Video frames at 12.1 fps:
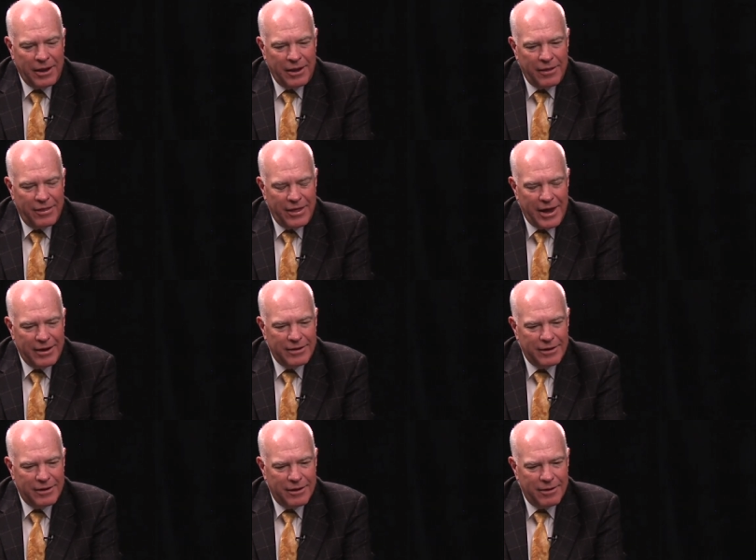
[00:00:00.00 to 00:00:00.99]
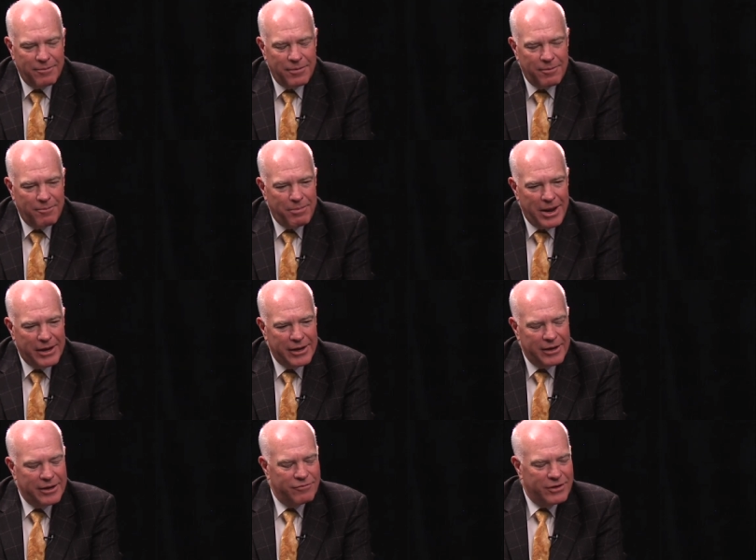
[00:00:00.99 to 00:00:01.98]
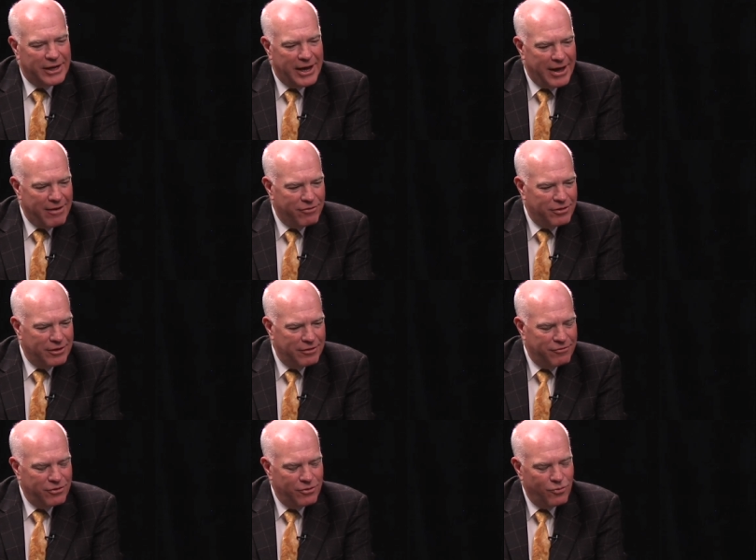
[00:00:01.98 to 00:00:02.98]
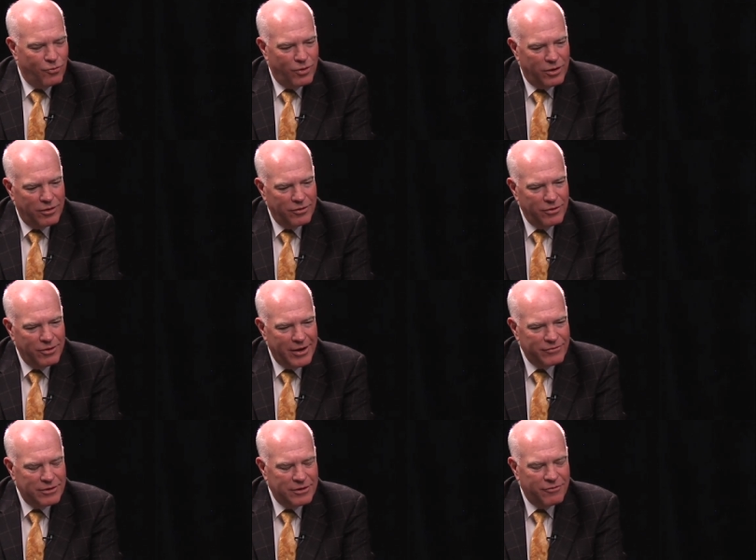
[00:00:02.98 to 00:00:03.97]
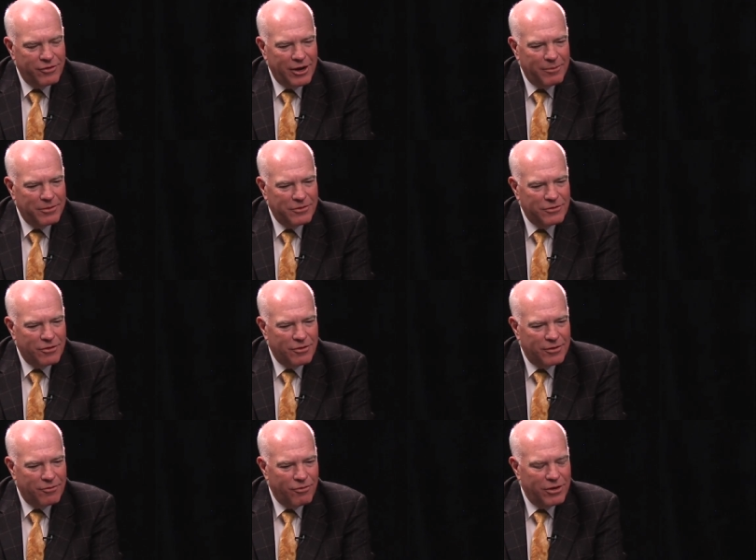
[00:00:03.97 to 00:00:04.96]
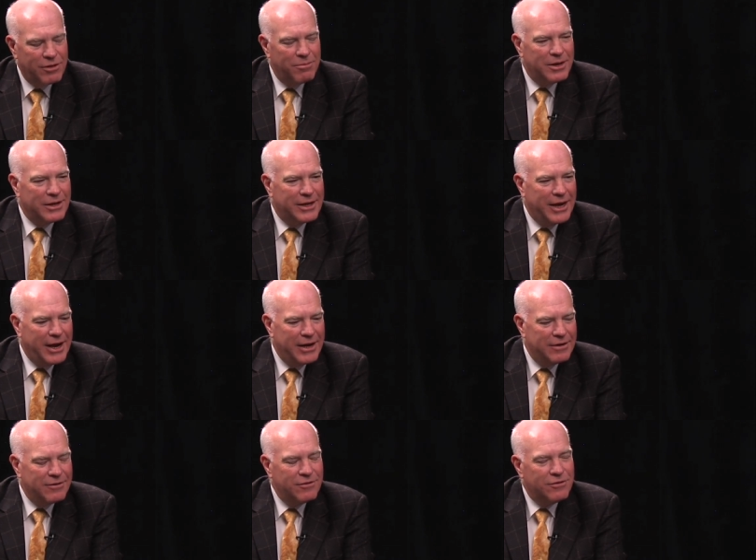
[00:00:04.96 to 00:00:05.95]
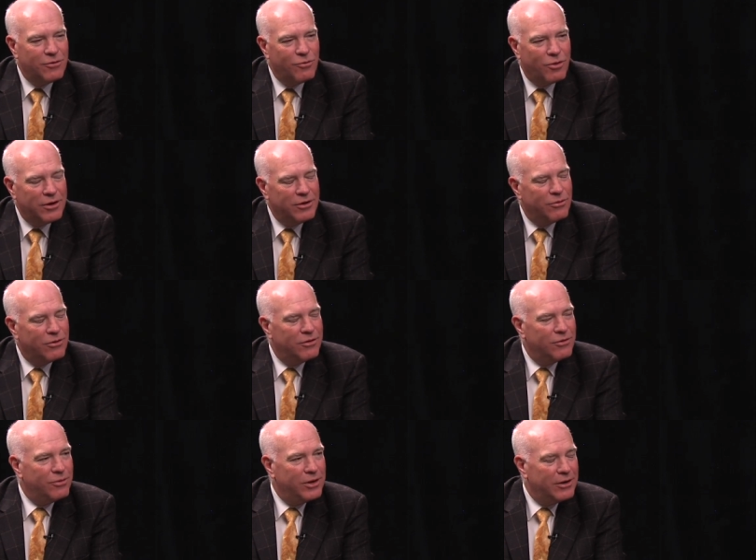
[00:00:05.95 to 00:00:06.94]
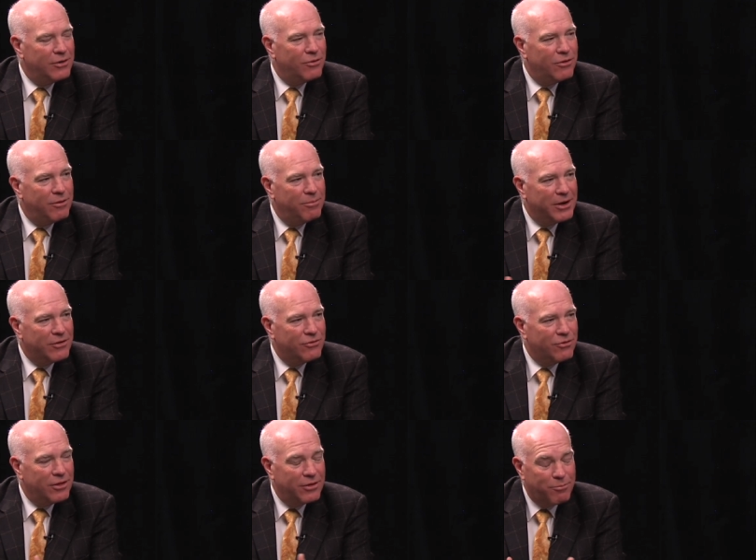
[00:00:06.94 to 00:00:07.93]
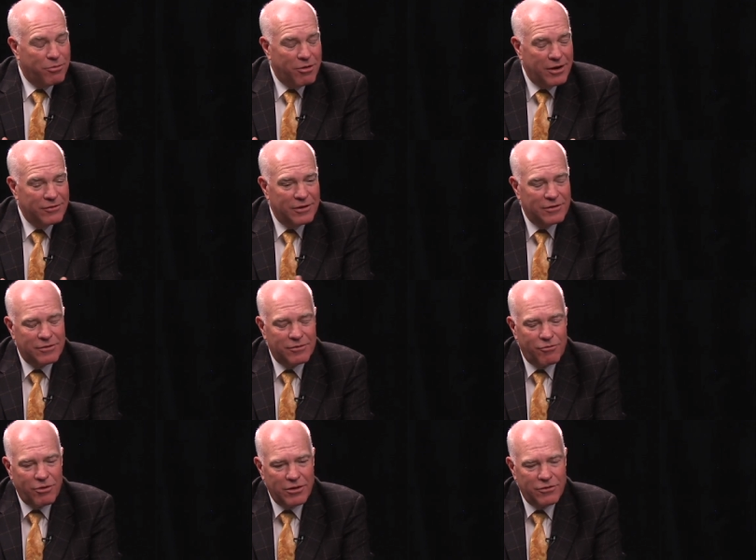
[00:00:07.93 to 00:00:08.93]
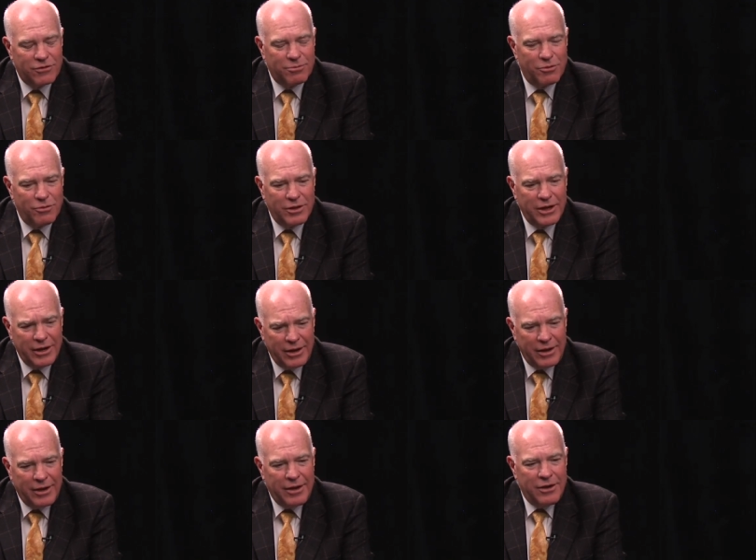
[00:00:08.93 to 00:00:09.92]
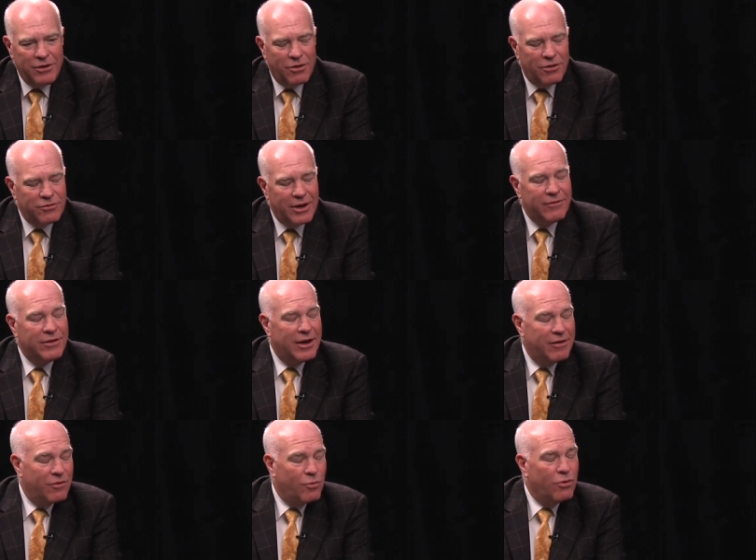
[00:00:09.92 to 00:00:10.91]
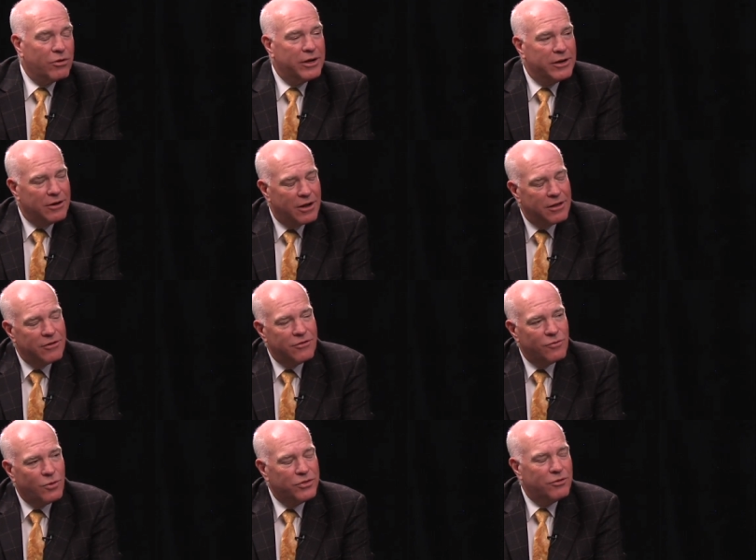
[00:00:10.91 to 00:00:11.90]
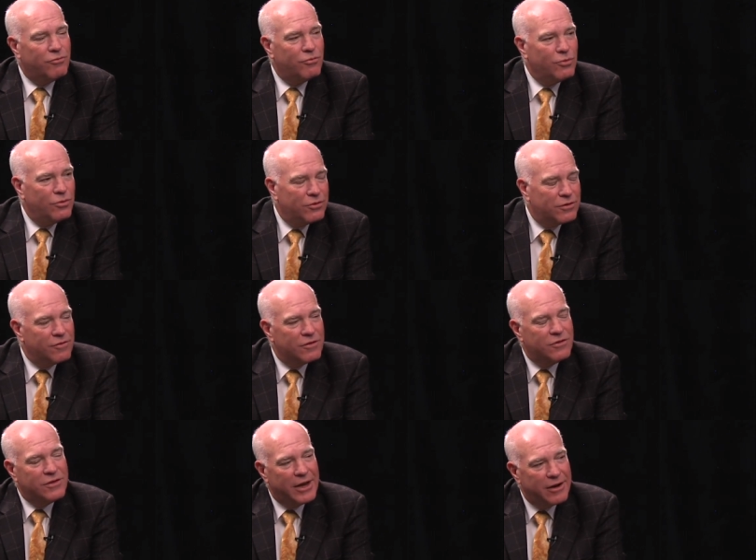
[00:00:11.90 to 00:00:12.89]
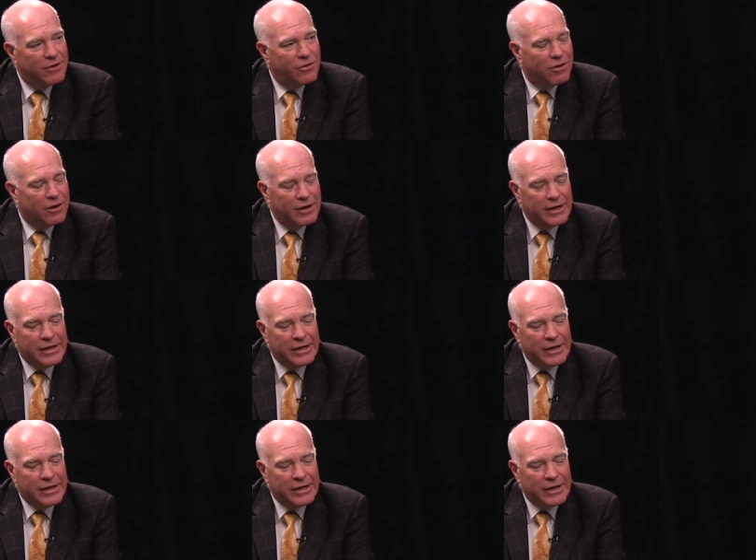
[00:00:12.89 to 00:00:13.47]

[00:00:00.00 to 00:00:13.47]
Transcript: That um, banging of the gavel, if you will, you have to develop a certain rhythm and cadence to what you are doing in order to make sure that the process runs smoothly. You also have to have a working knowledge of what the rules of the Senate are.